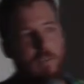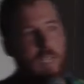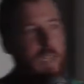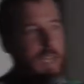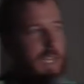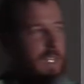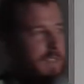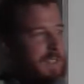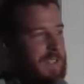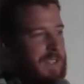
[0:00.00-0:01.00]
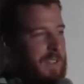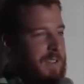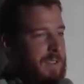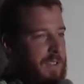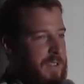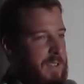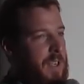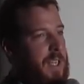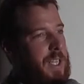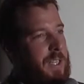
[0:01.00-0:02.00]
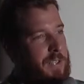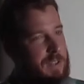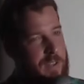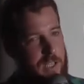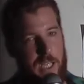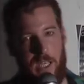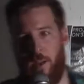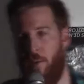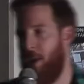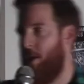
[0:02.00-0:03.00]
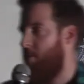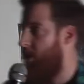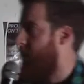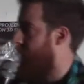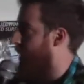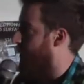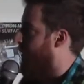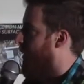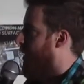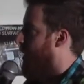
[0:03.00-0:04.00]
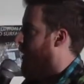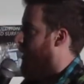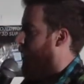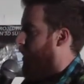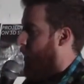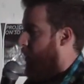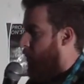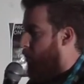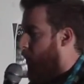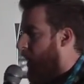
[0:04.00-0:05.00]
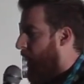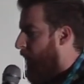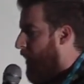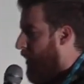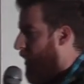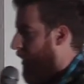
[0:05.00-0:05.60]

I realized this is not it. And I questioned myself, why